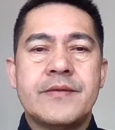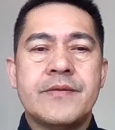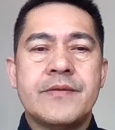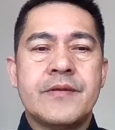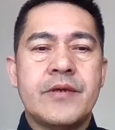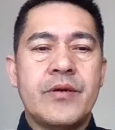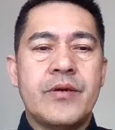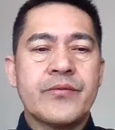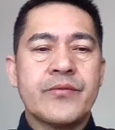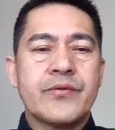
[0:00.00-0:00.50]

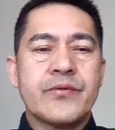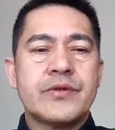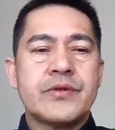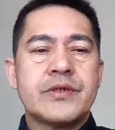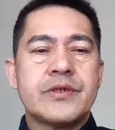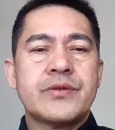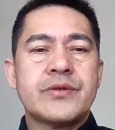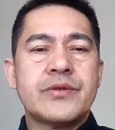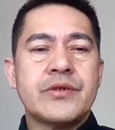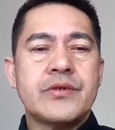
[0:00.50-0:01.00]
Of
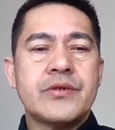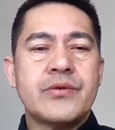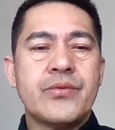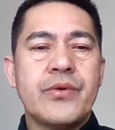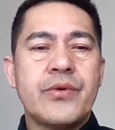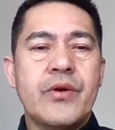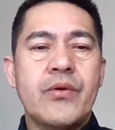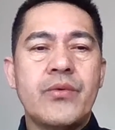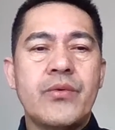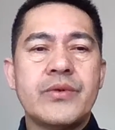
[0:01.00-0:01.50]
course,
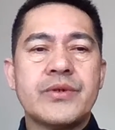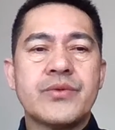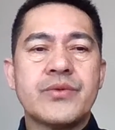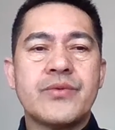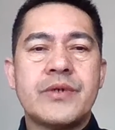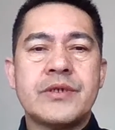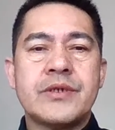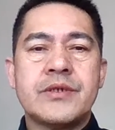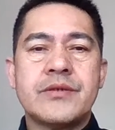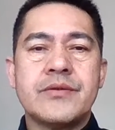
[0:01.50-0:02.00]
we always
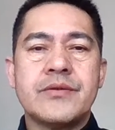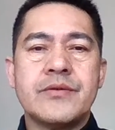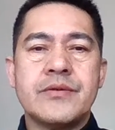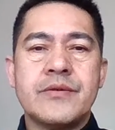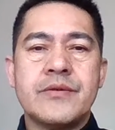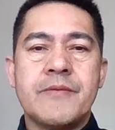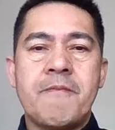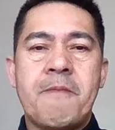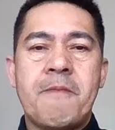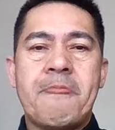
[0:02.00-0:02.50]
want
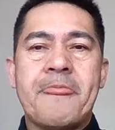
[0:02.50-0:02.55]
to